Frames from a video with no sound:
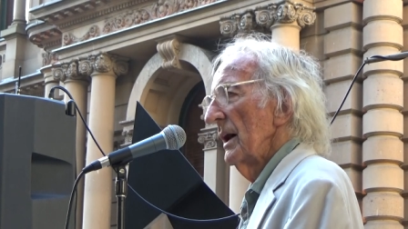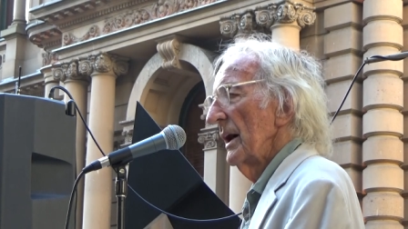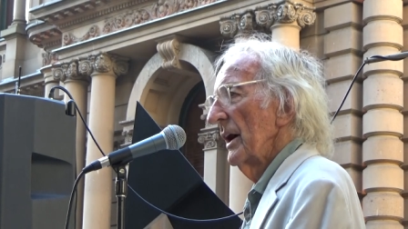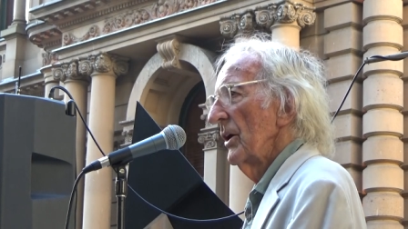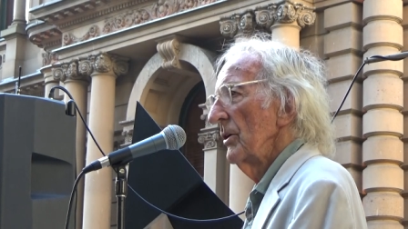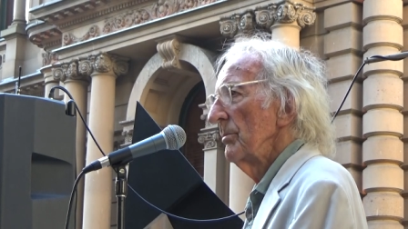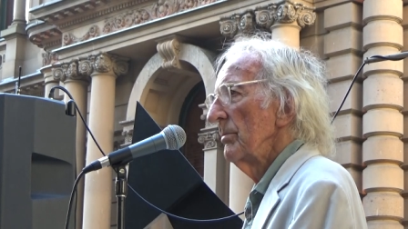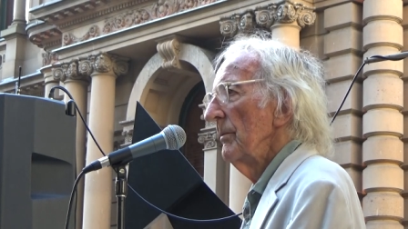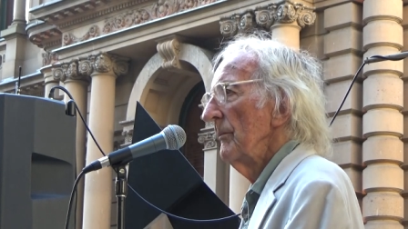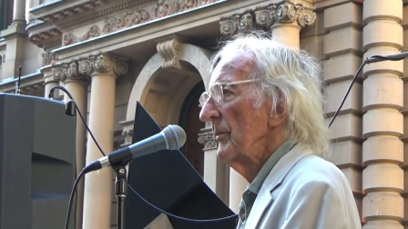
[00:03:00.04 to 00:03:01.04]
I hope,
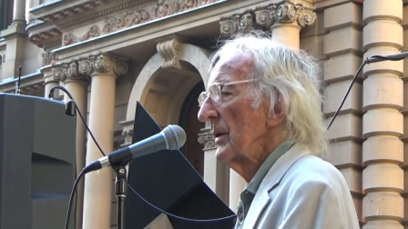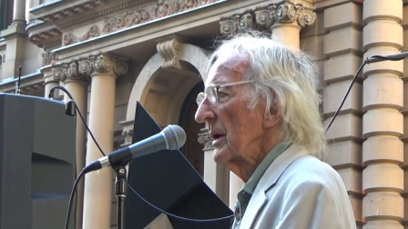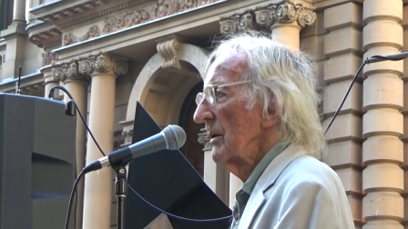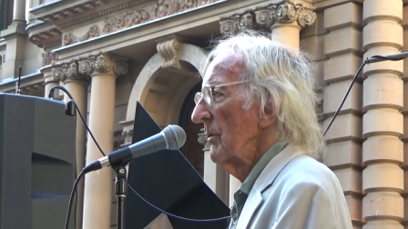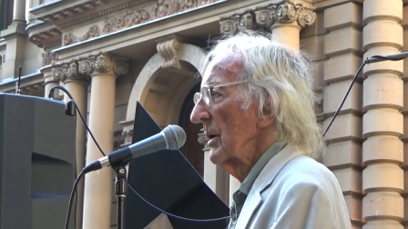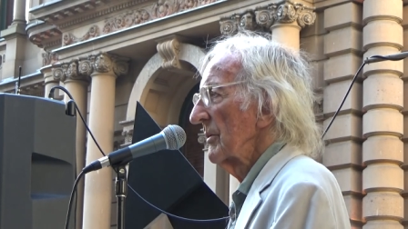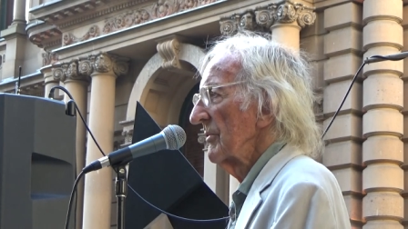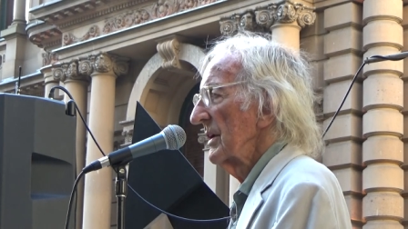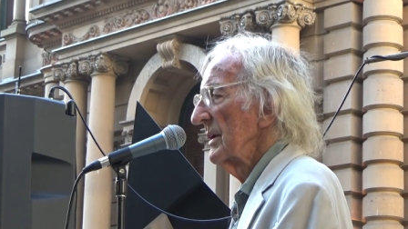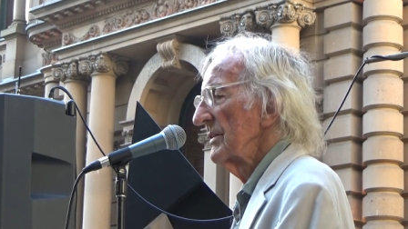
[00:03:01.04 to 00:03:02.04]
one of
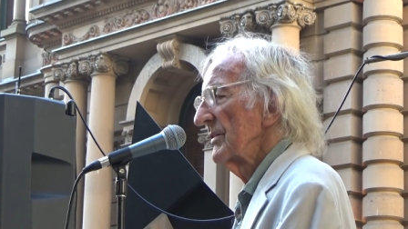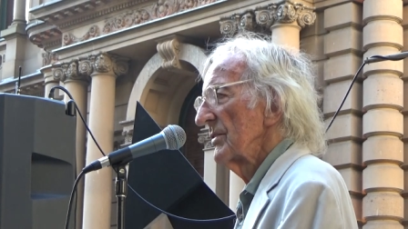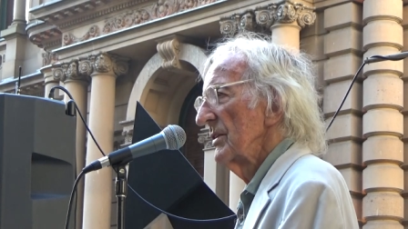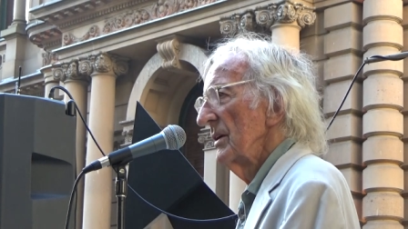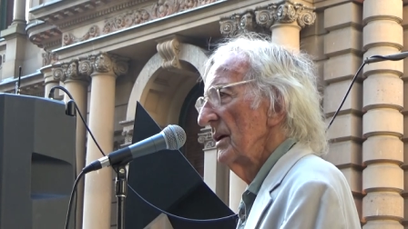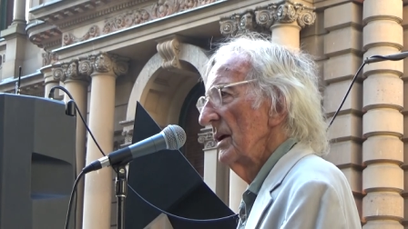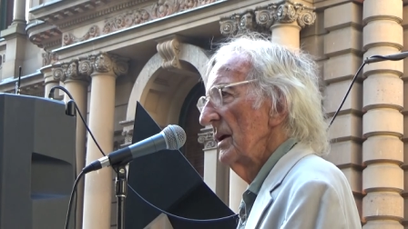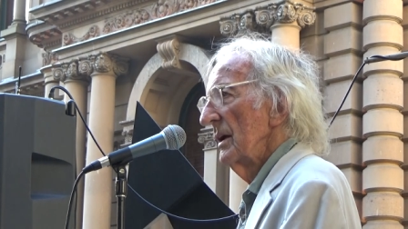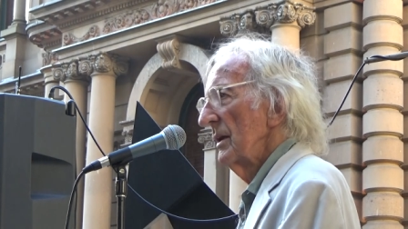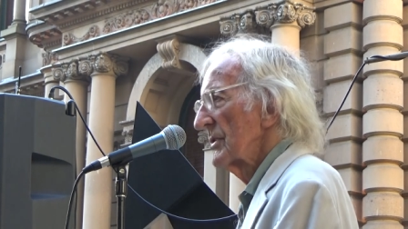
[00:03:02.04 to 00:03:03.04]
his
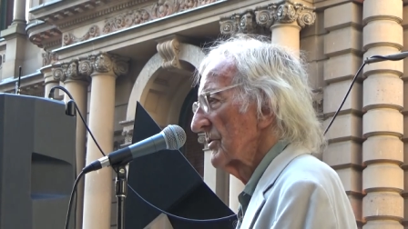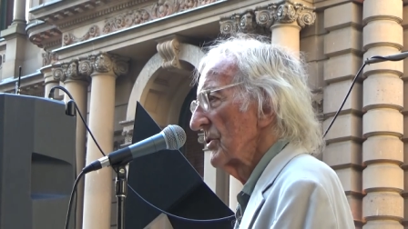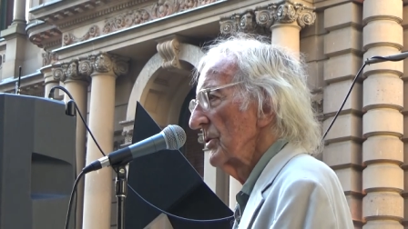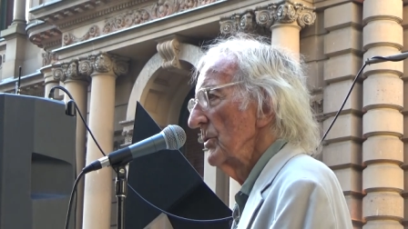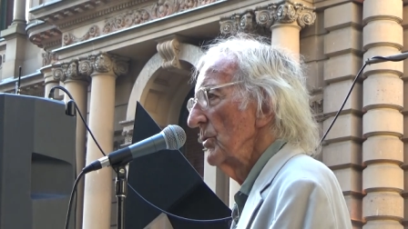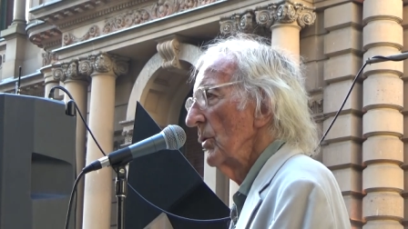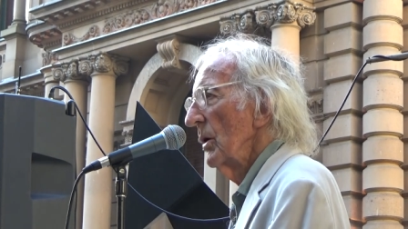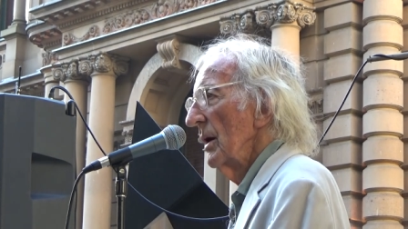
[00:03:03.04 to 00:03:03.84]
true